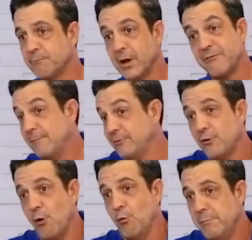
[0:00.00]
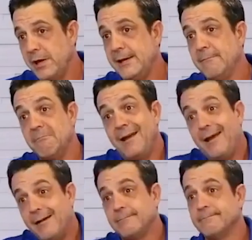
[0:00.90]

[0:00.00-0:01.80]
But if I'm just going with me, eh,